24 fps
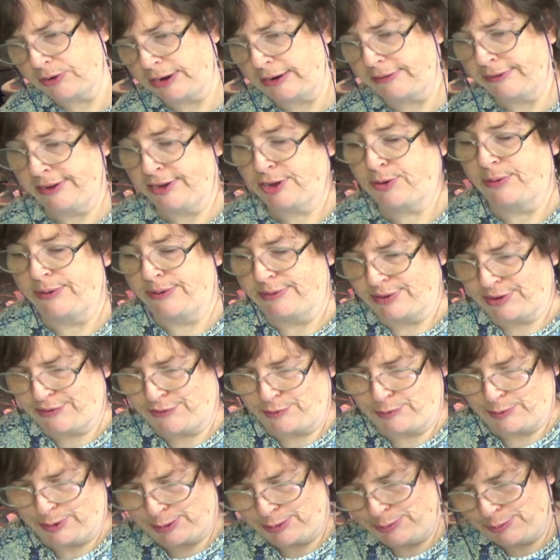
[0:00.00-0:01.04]
Now this one is for
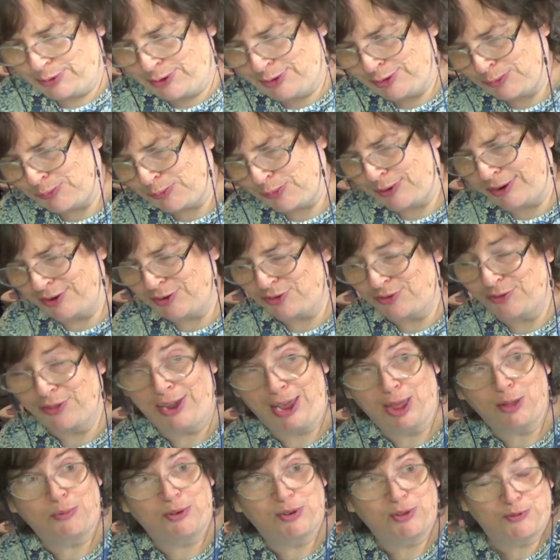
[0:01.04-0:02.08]
the inspirational. The
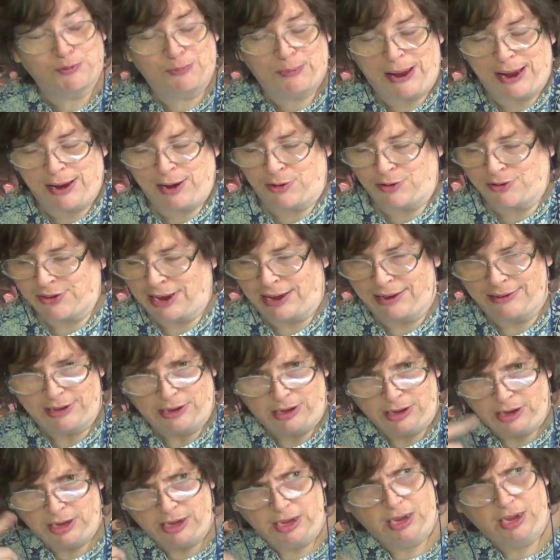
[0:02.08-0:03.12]
other one is for Baker's Eye.
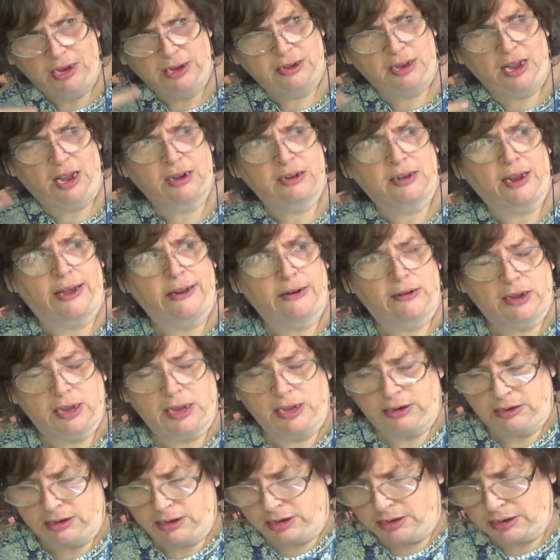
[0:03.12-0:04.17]
Tongue-tied, okay?
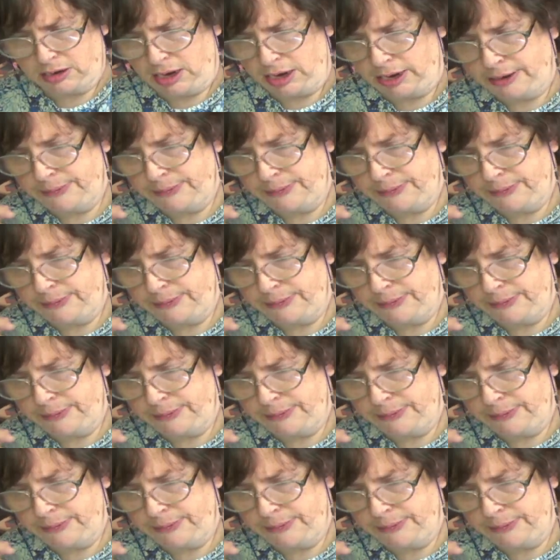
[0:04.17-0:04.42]
Tongue-tied.